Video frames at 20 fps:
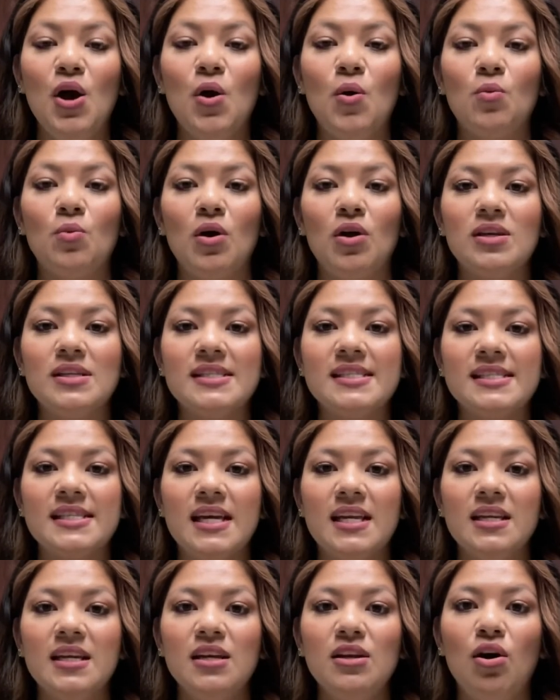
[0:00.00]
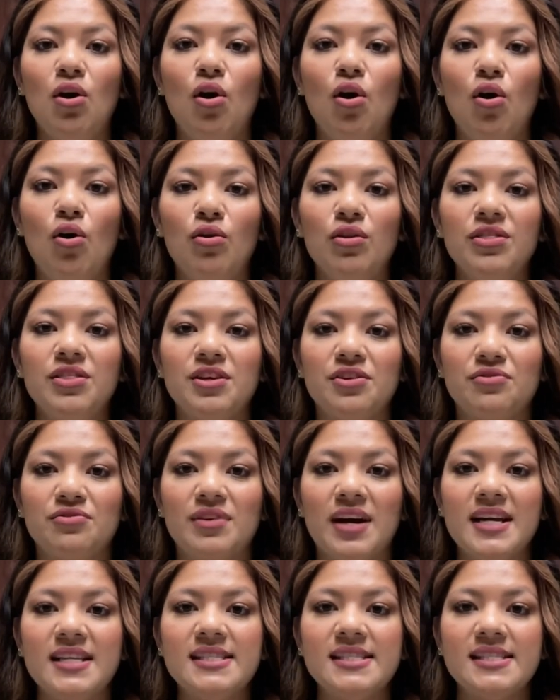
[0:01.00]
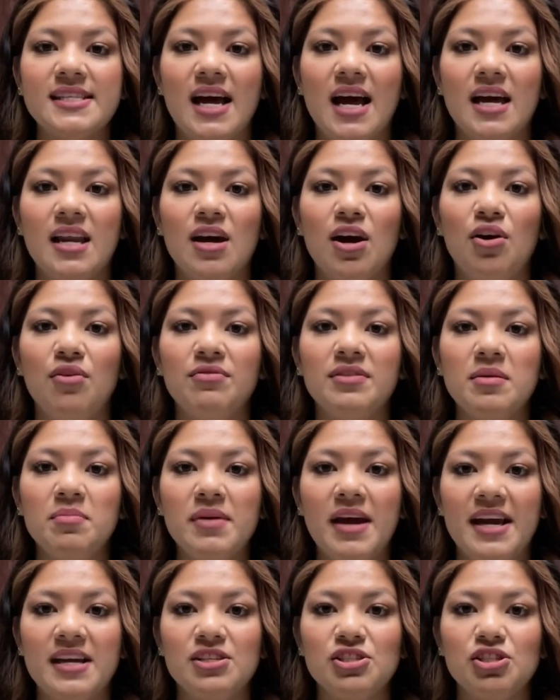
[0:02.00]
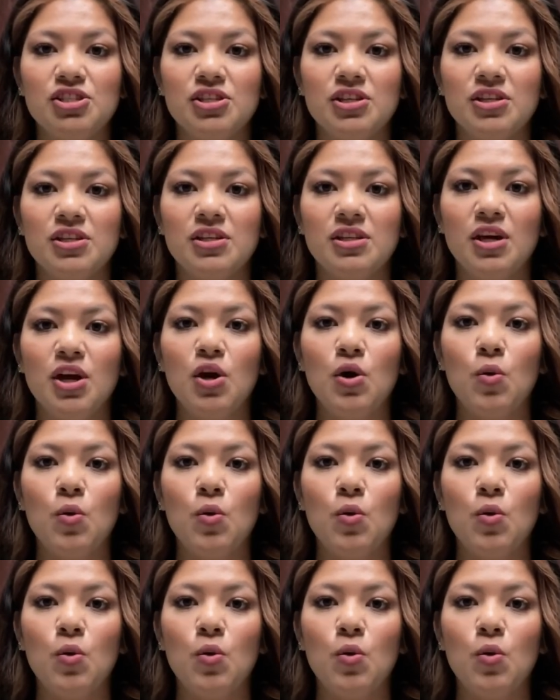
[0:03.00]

While standing on the right side of the patient,